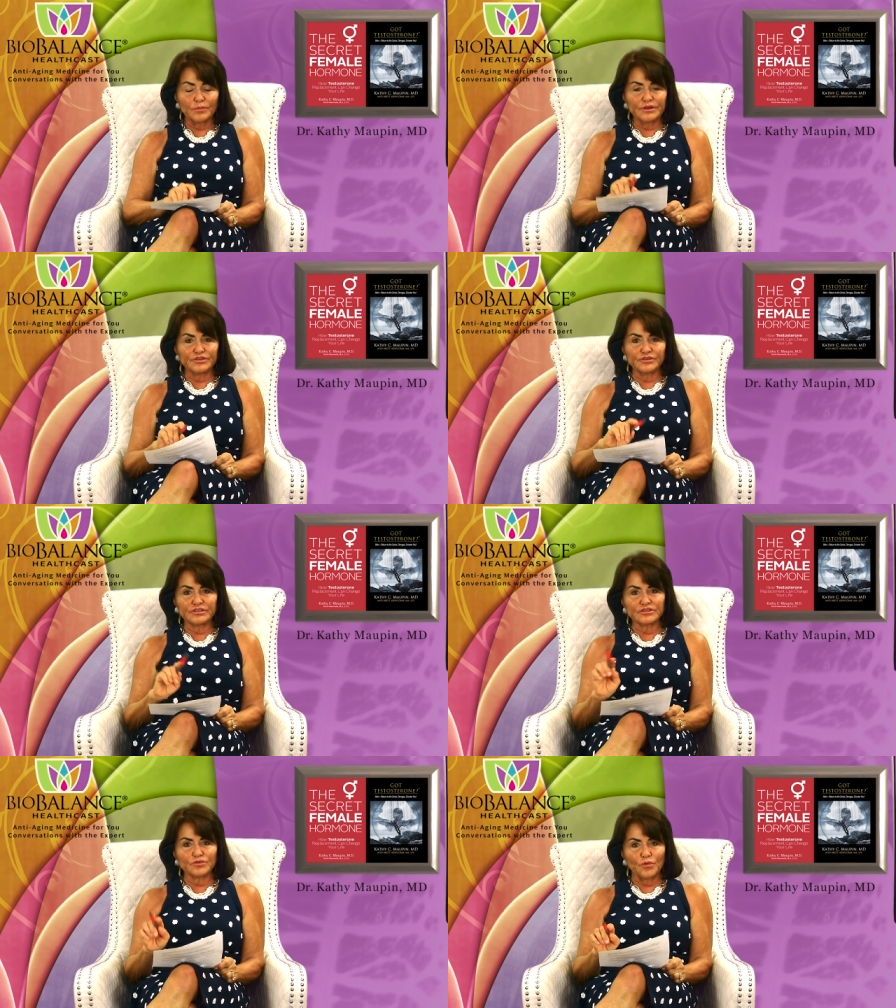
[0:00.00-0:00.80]

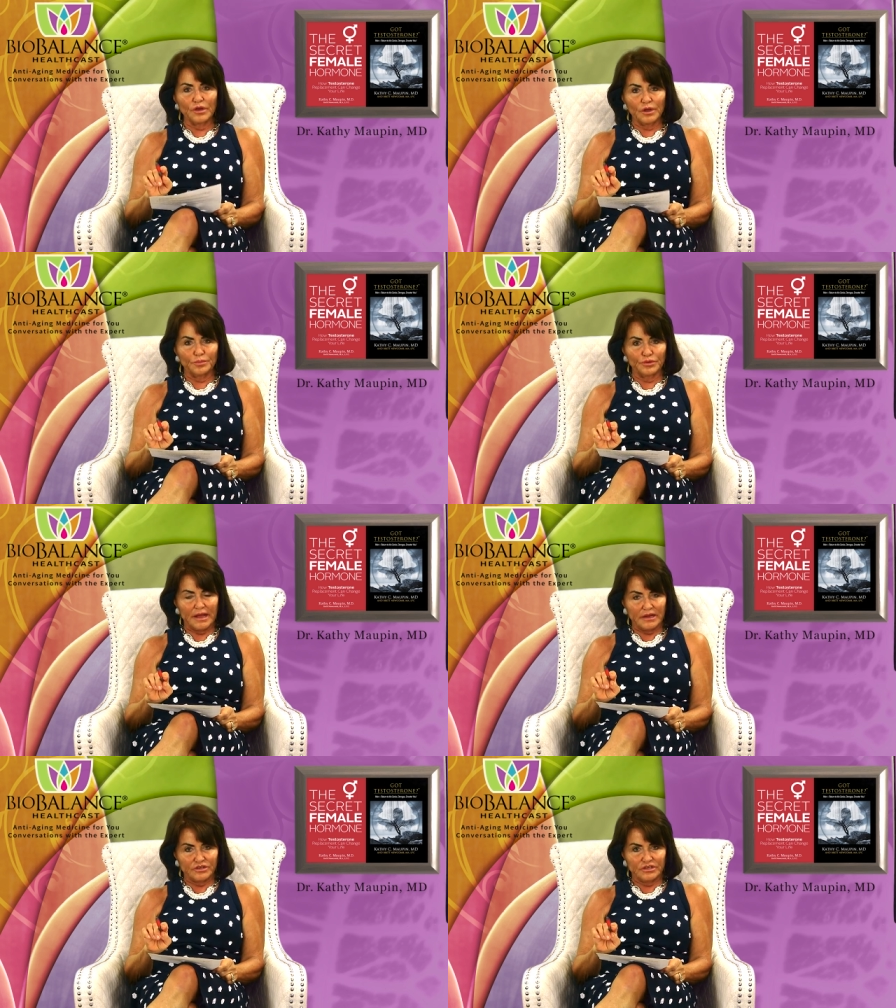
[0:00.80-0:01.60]
reduces oil
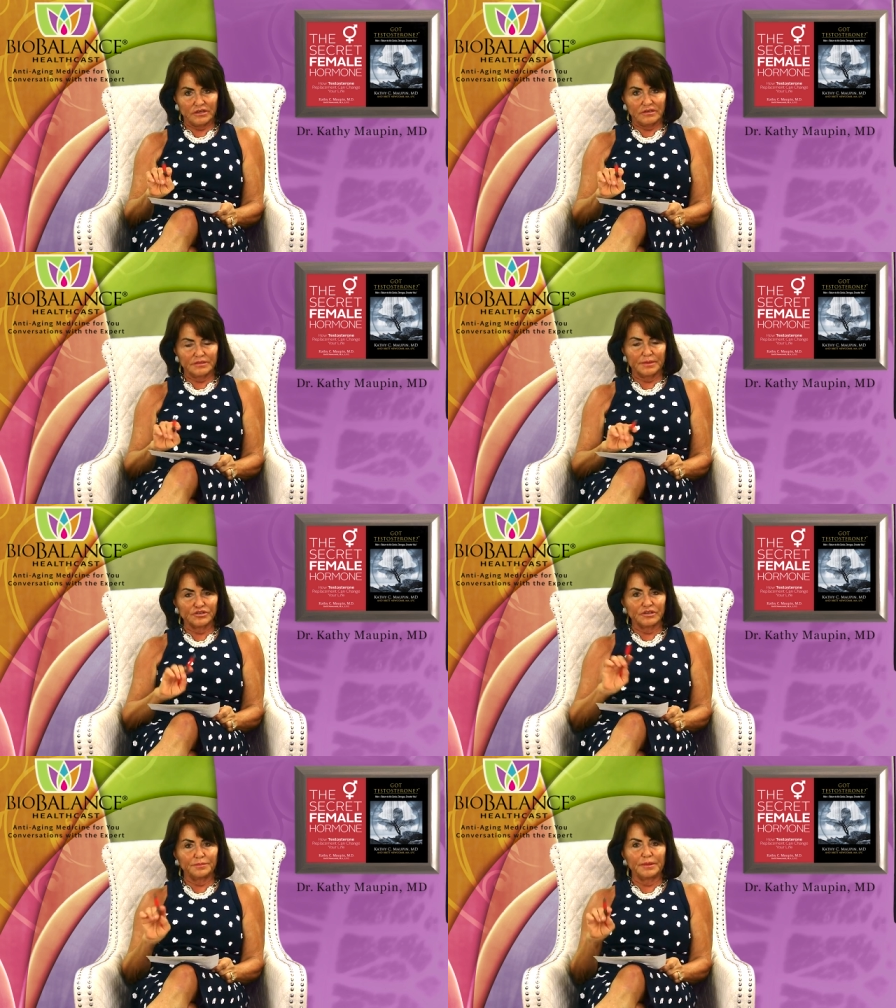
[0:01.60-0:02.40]
production,
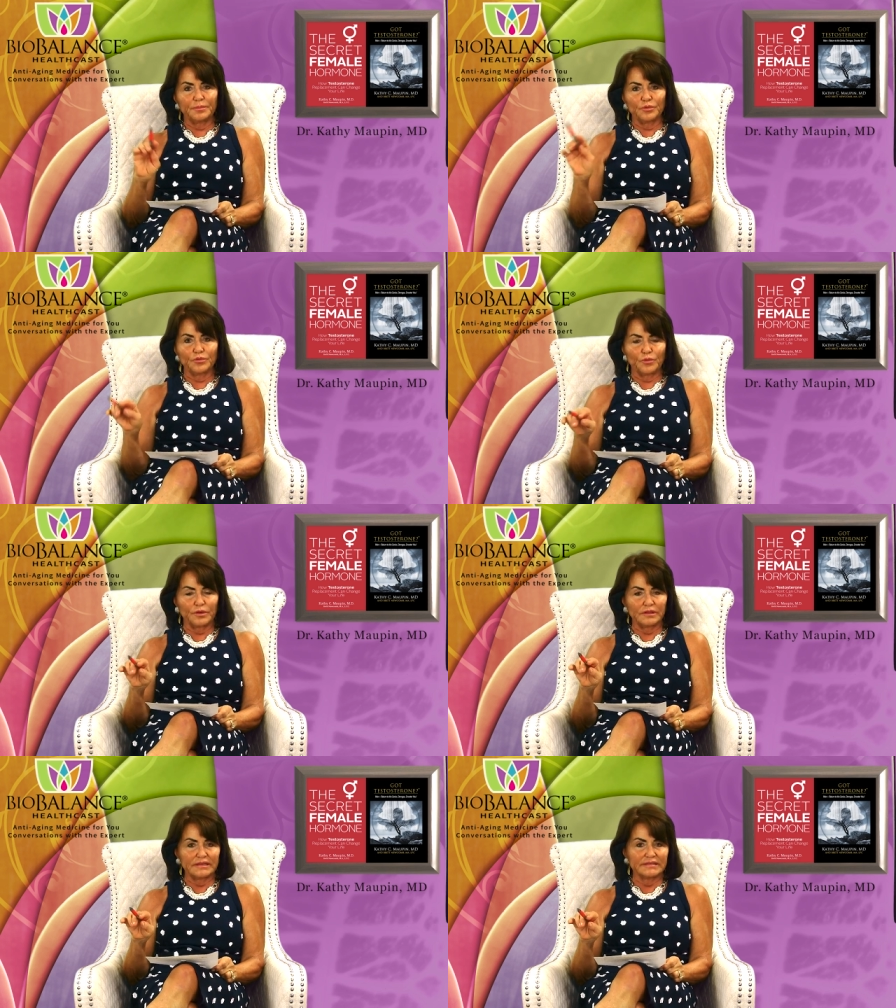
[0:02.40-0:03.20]
especially in people with
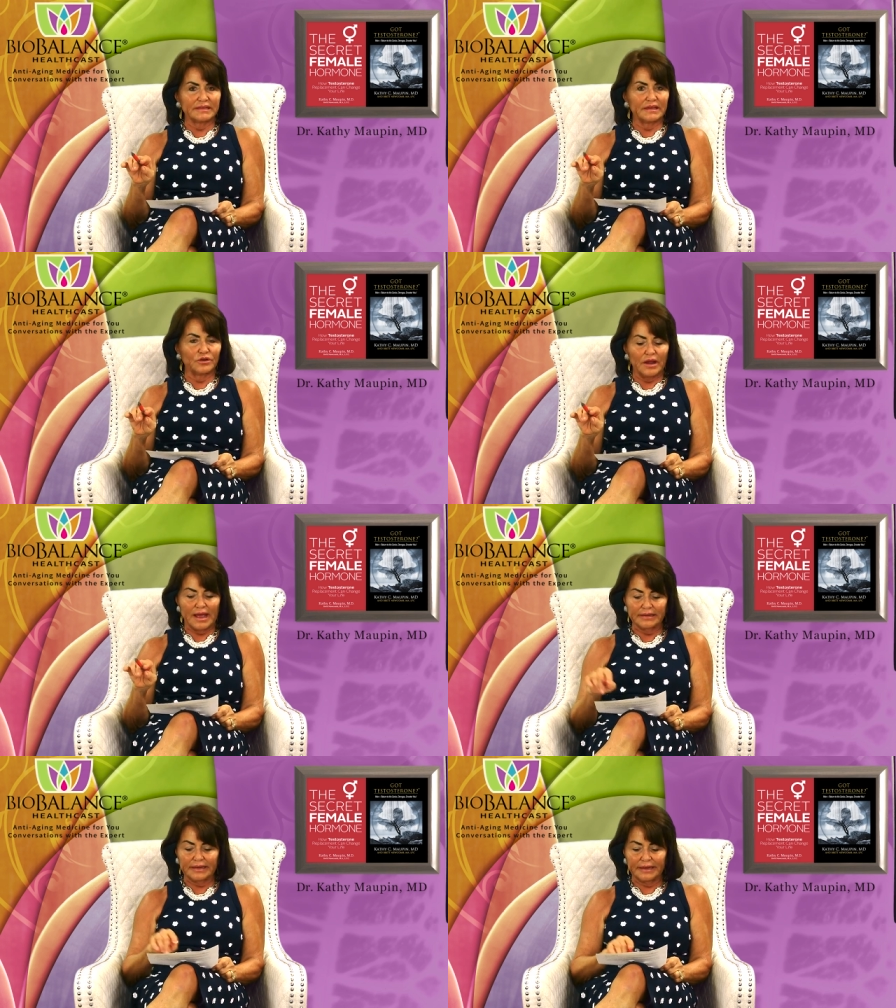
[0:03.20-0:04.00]
oily skin or
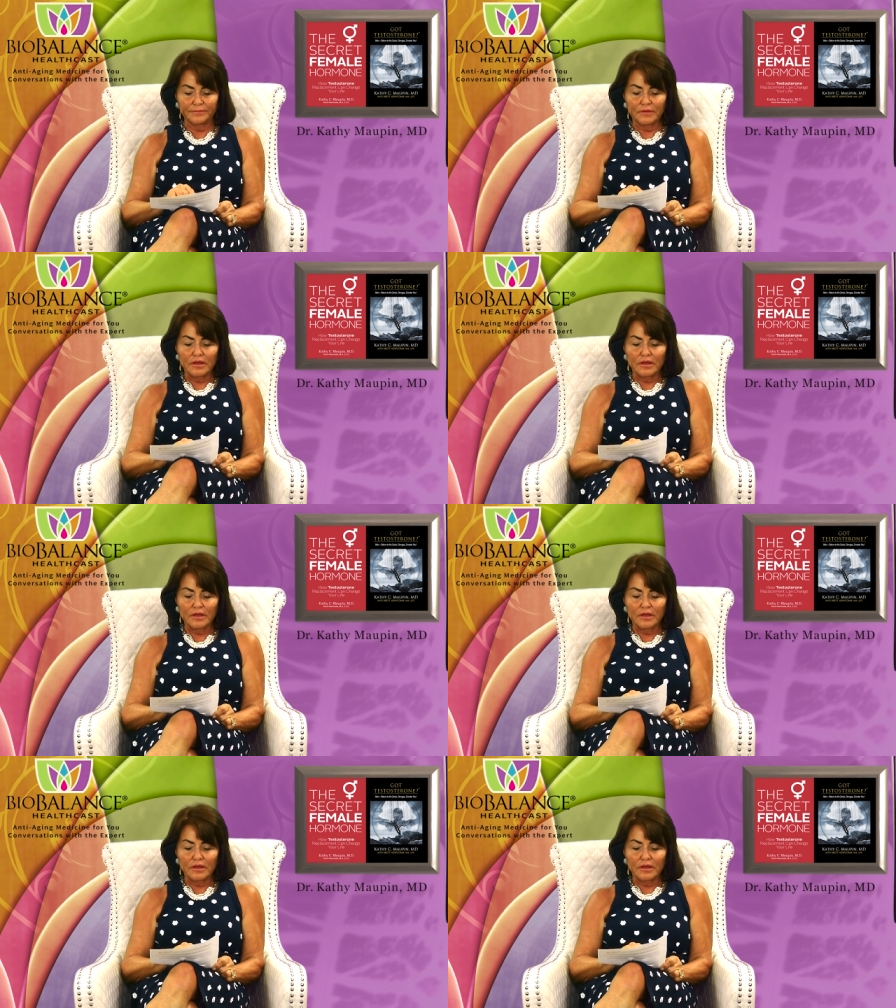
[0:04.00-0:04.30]
acne.